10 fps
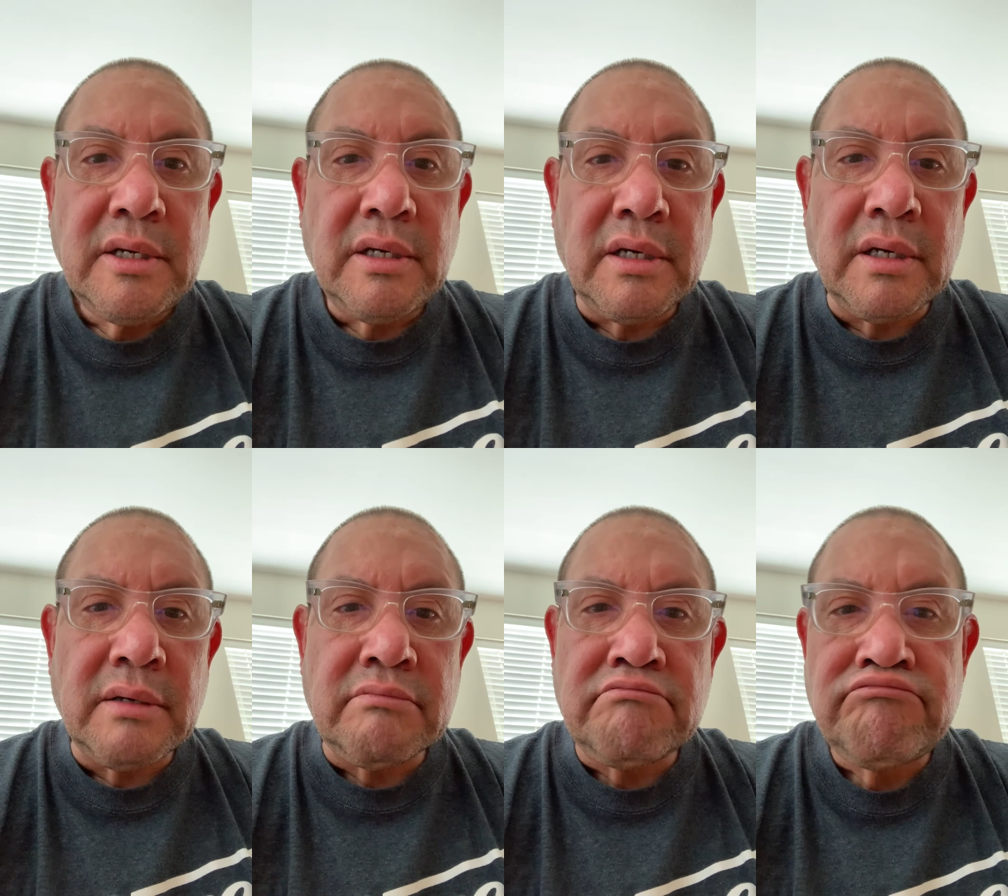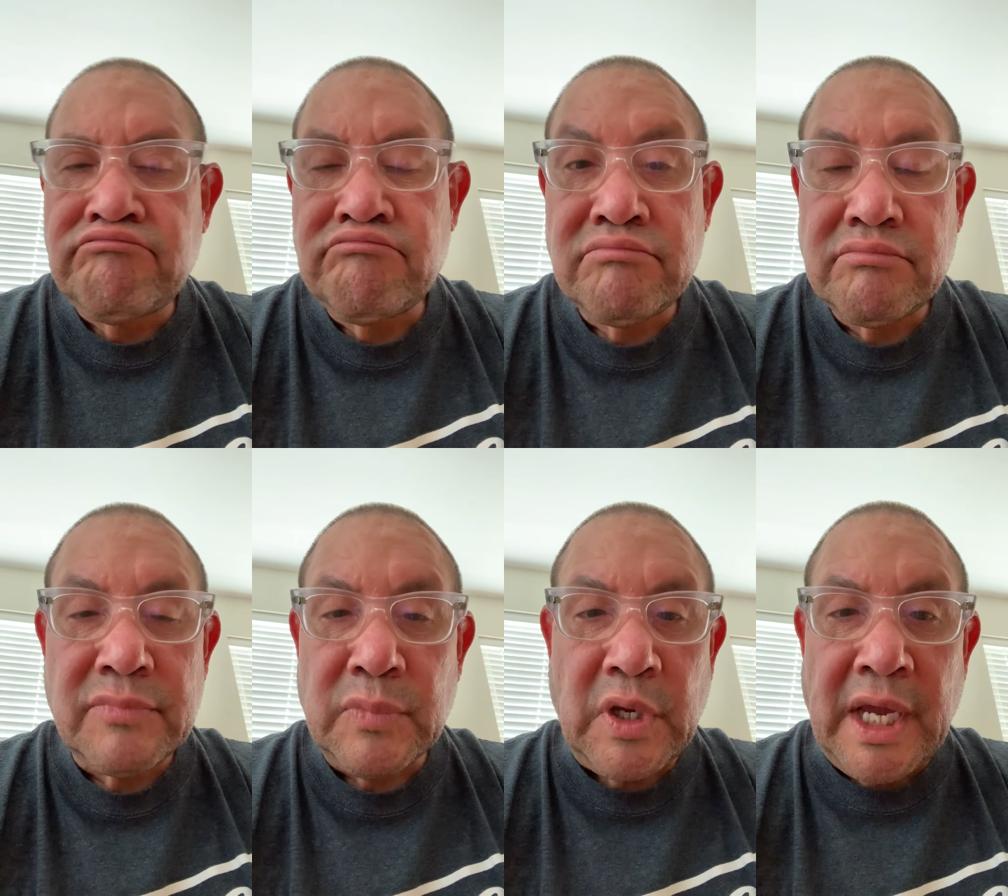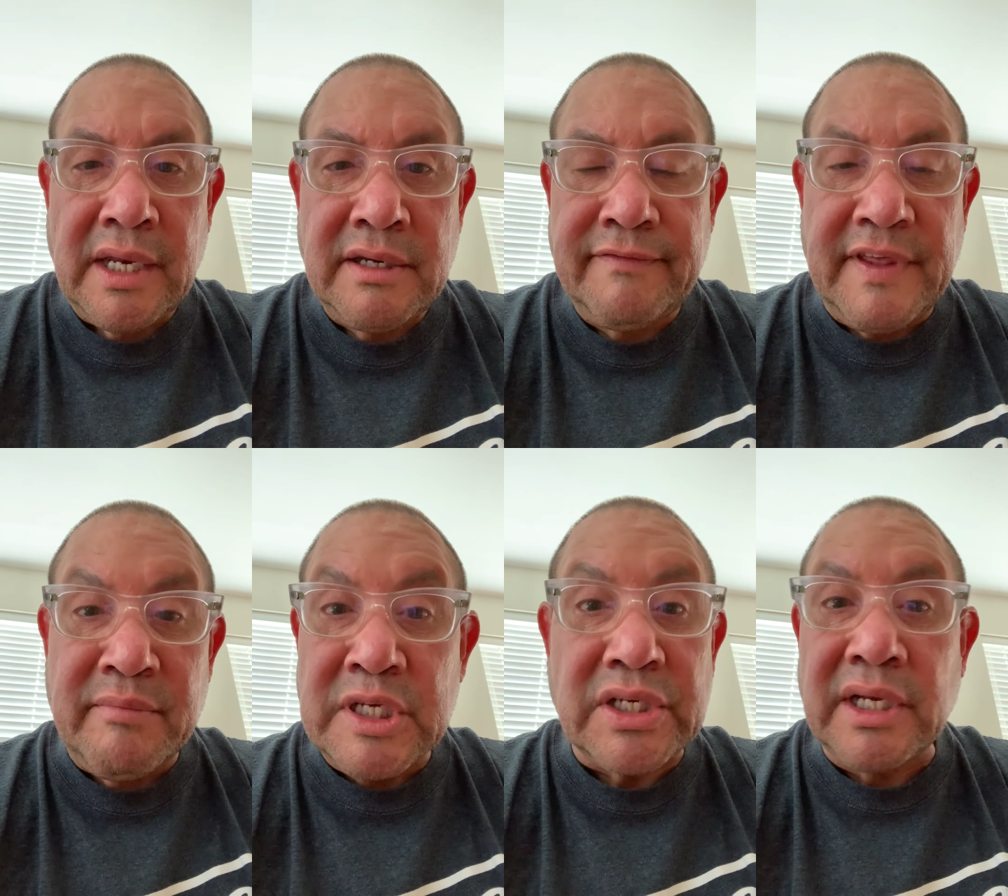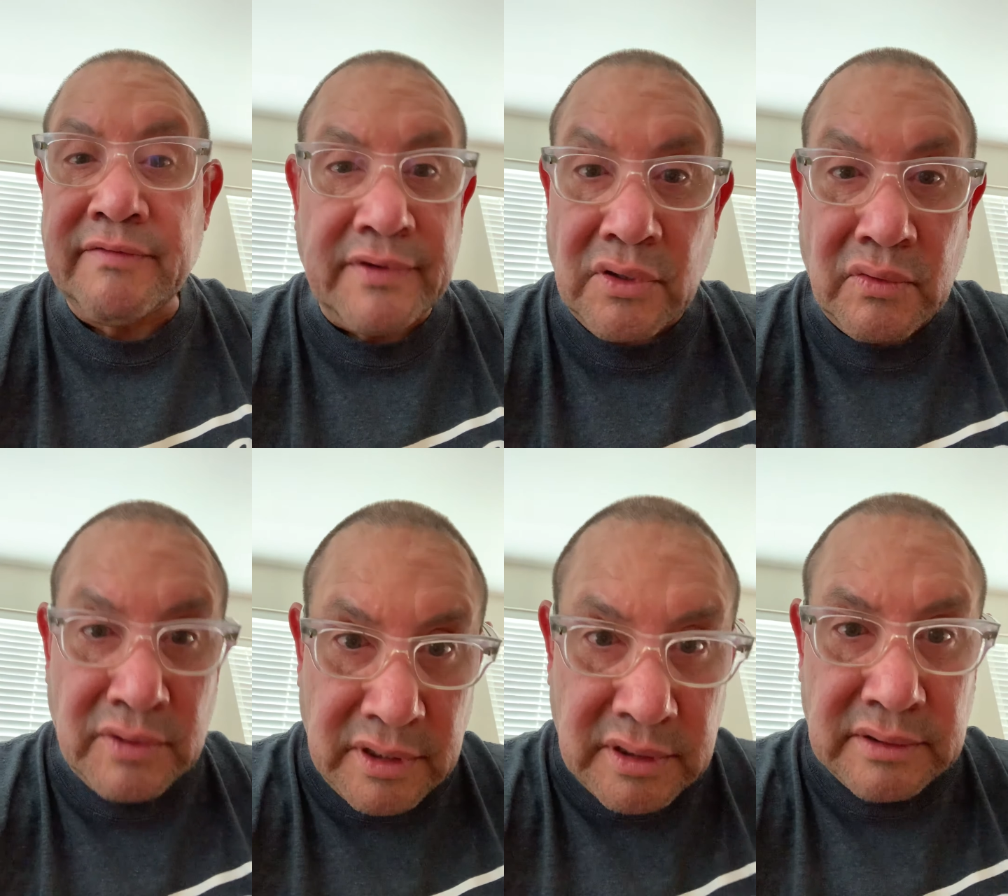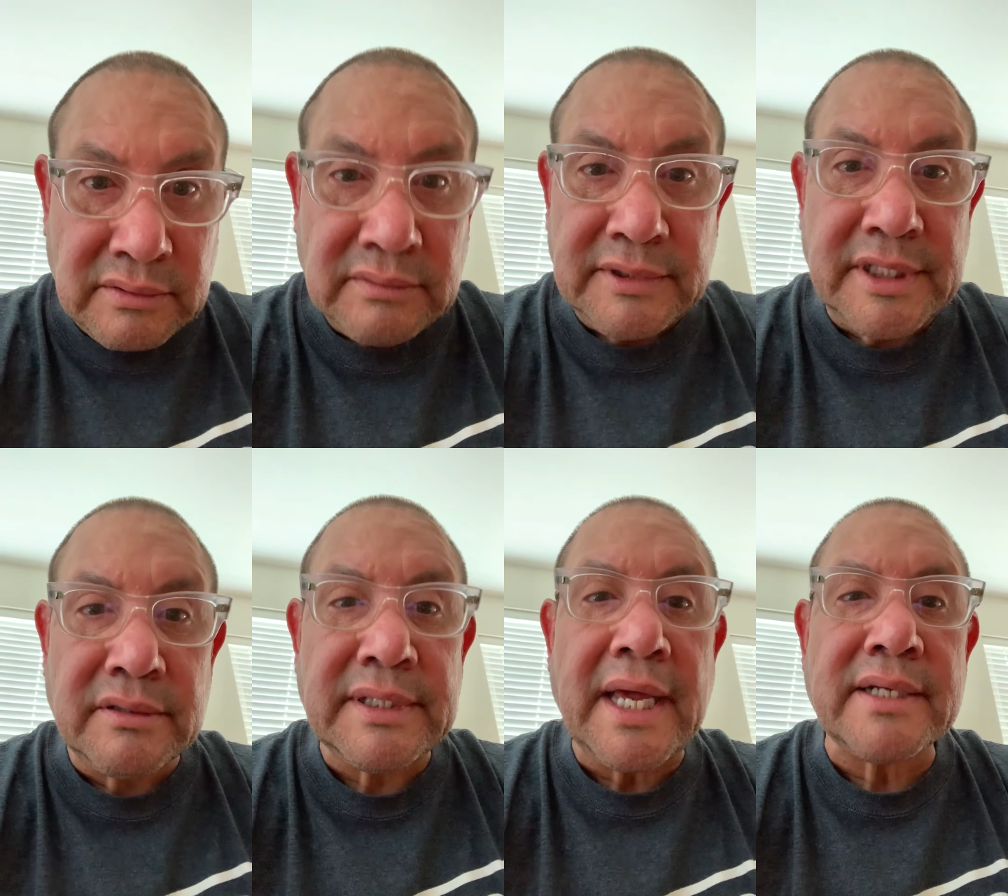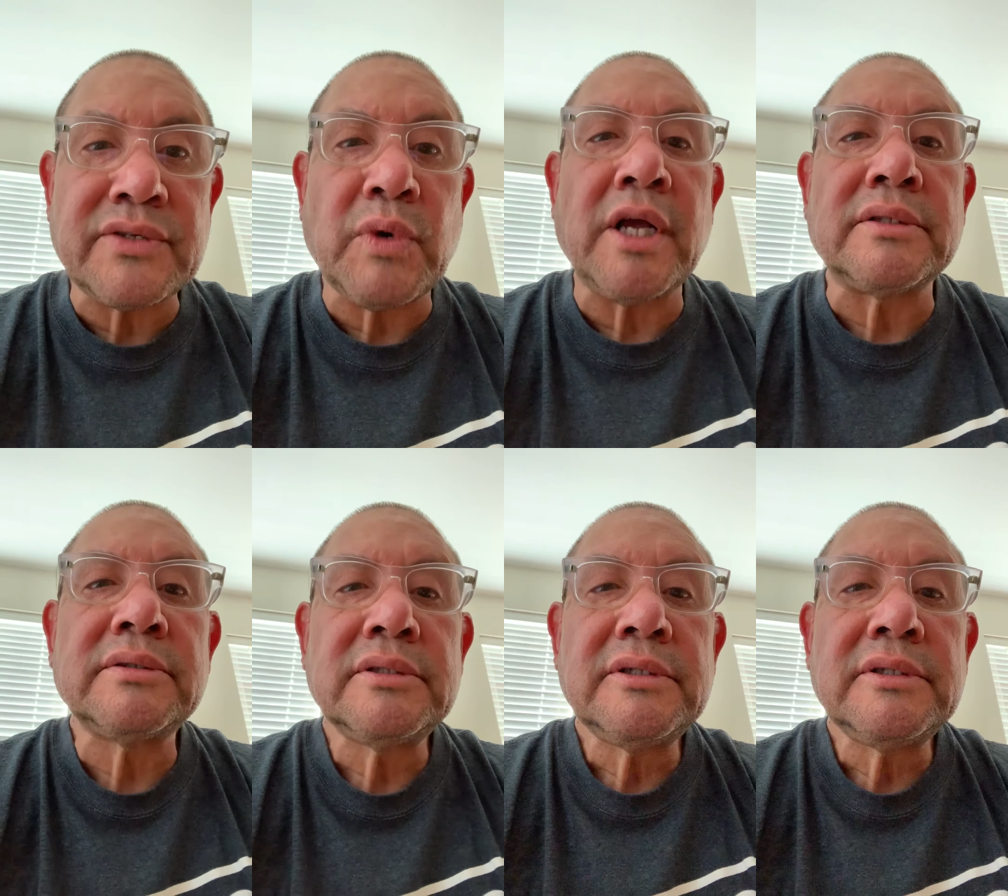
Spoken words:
And if they missed a lymph node, it'll kill that as well.